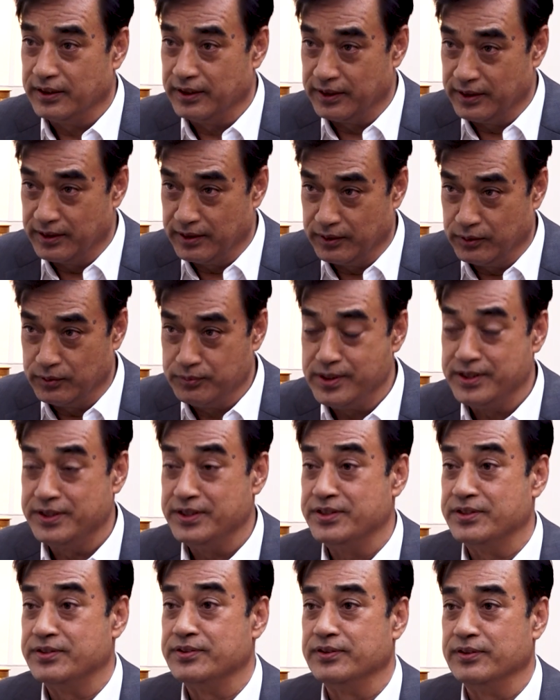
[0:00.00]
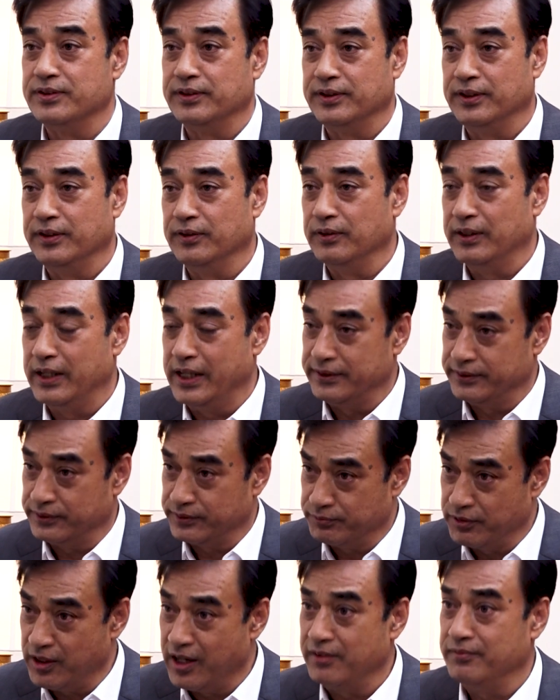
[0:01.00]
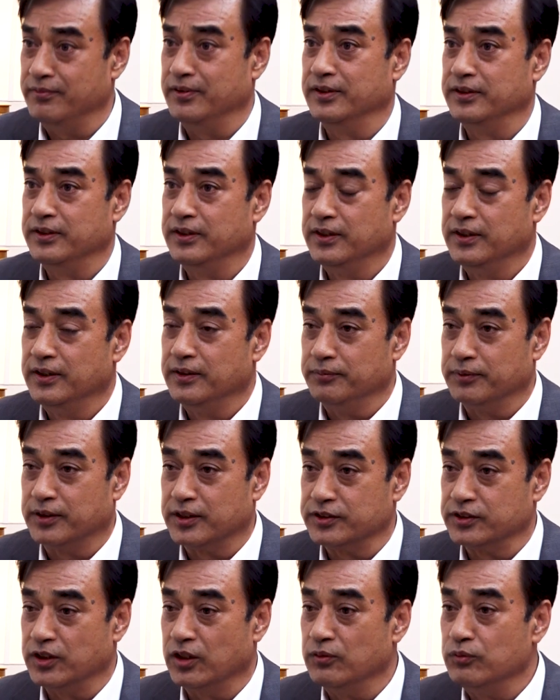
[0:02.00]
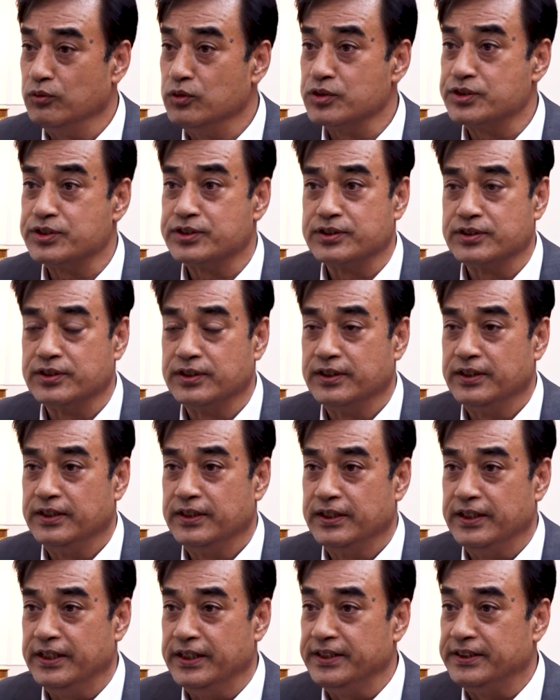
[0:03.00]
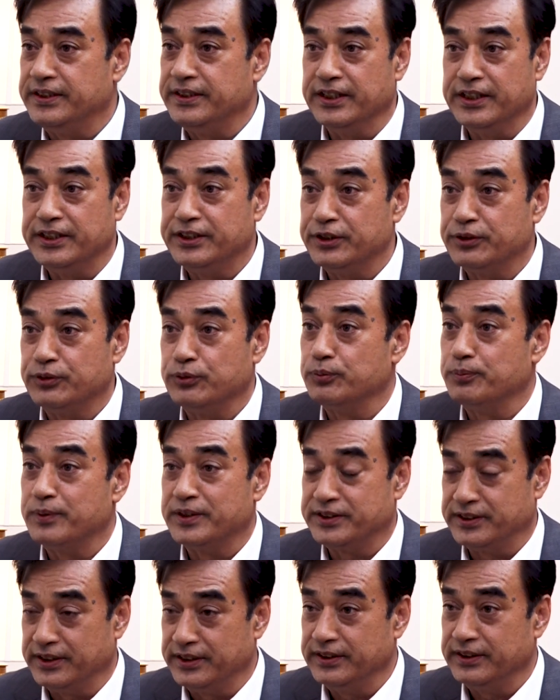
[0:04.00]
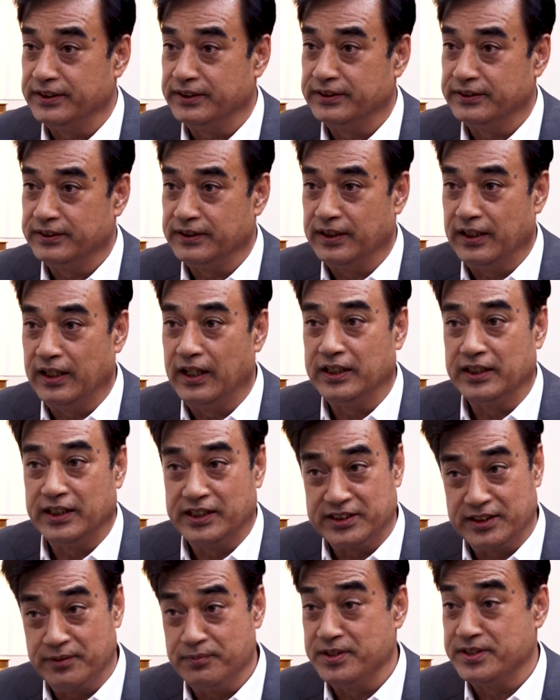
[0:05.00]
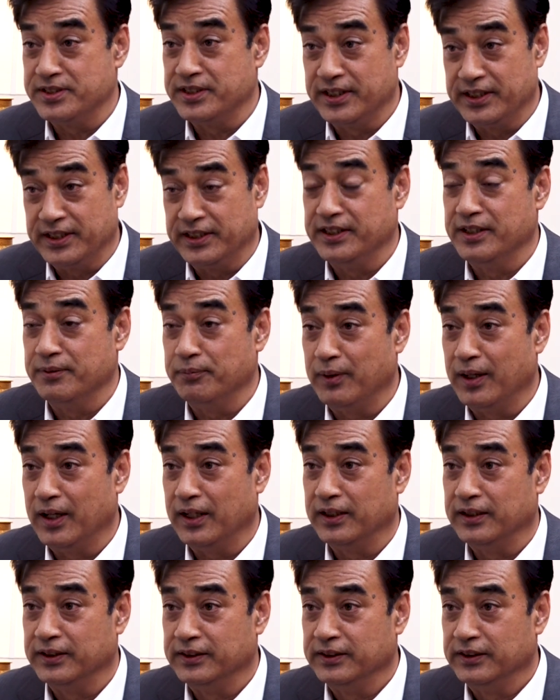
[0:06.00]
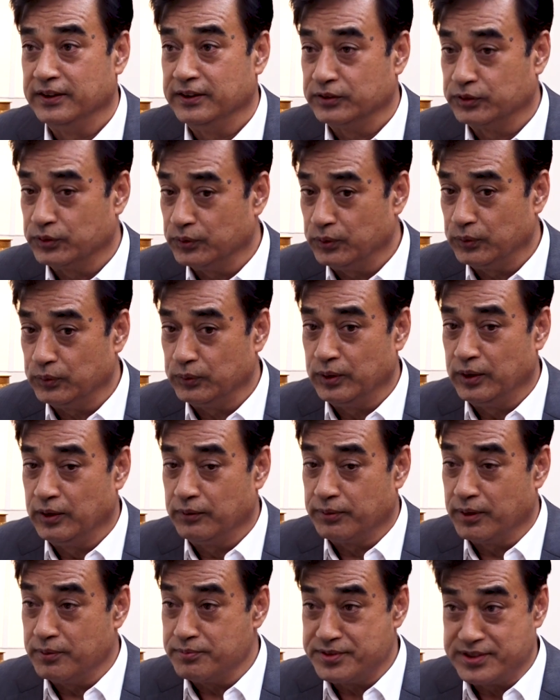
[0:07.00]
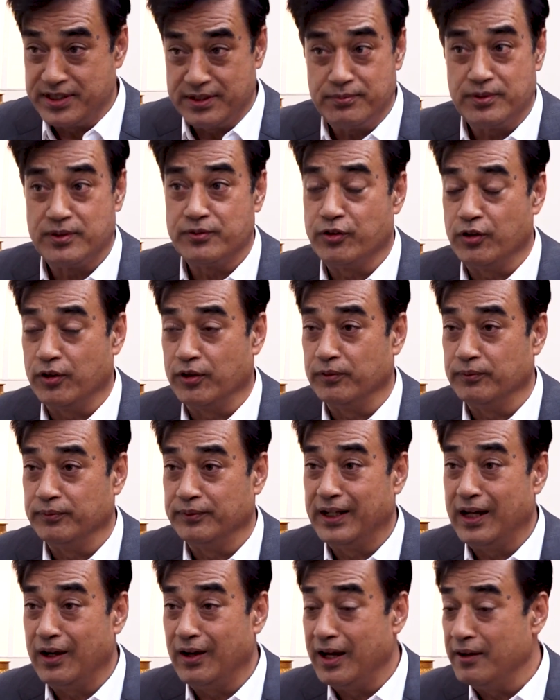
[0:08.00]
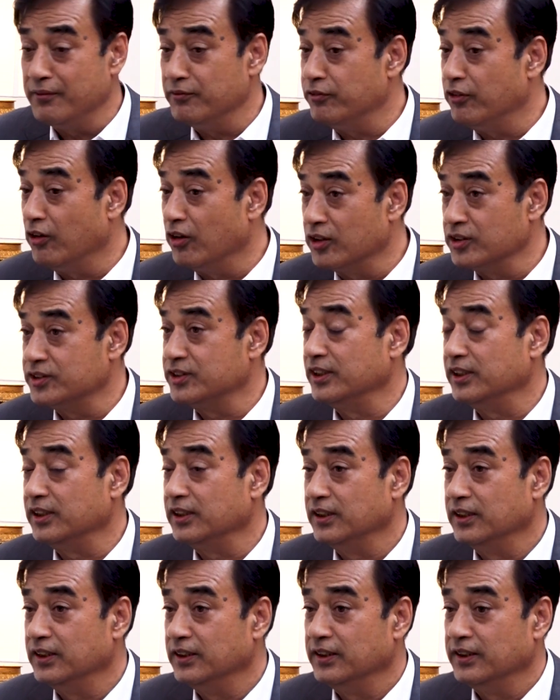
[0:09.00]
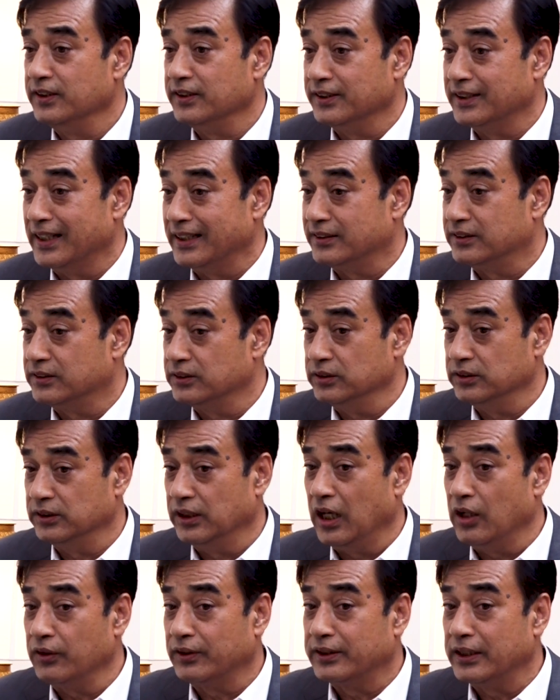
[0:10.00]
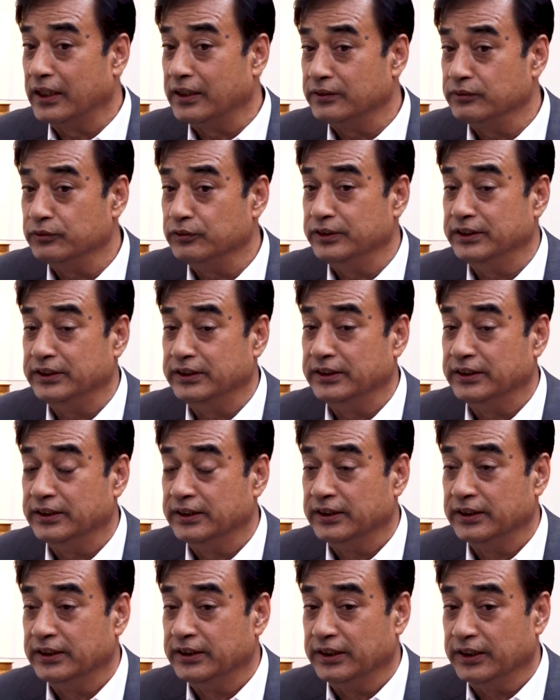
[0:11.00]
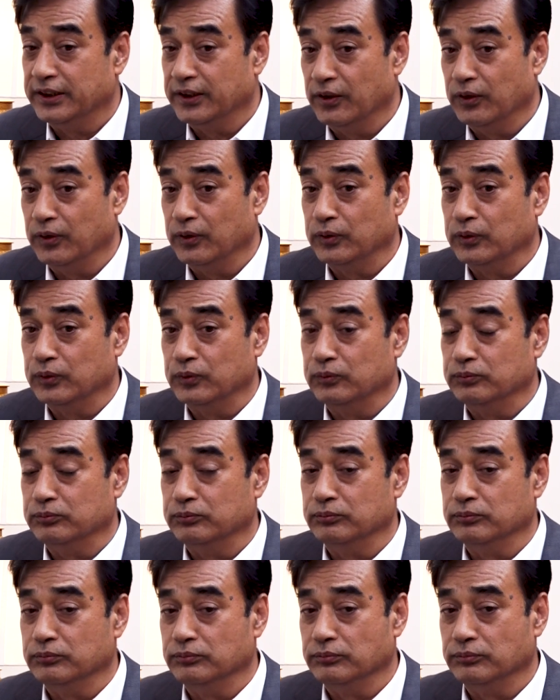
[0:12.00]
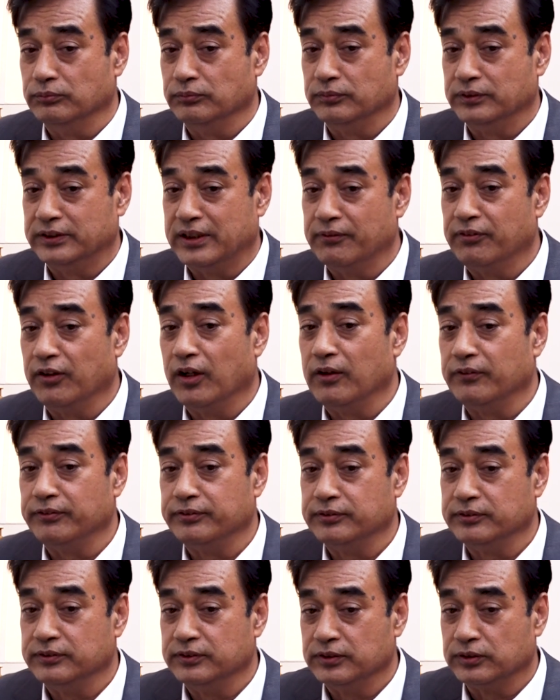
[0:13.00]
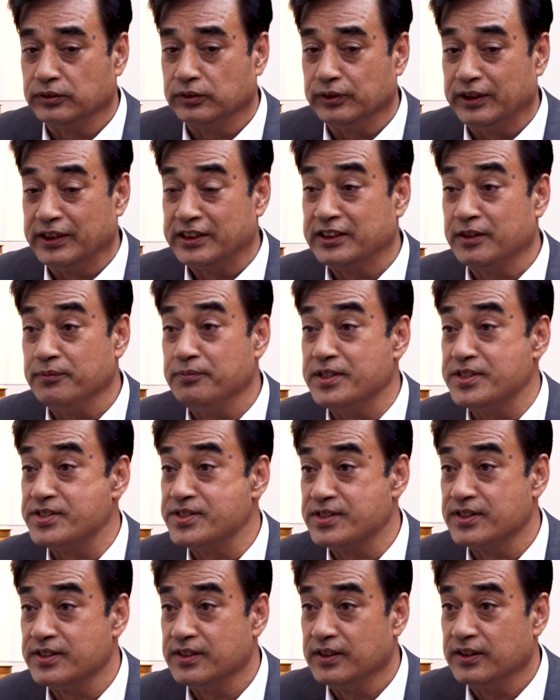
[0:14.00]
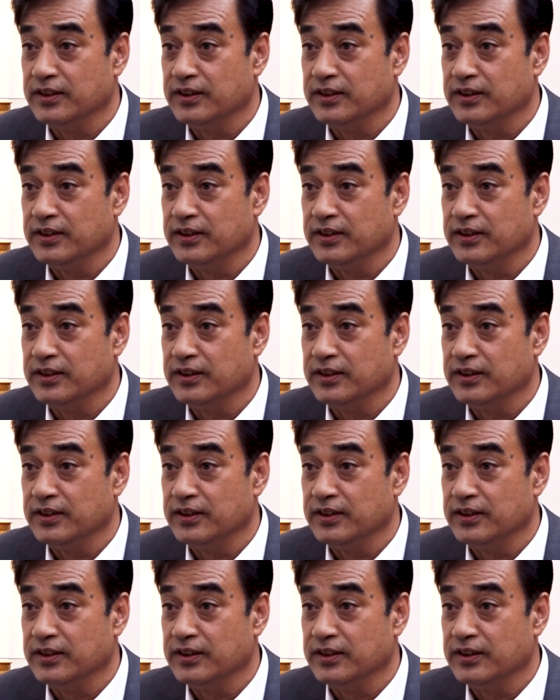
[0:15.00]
women, and farmer, because almost 82% are SMEs here in Nepal. So from Chamber Forum, now I'm focusing that how can we, develop to SMEs,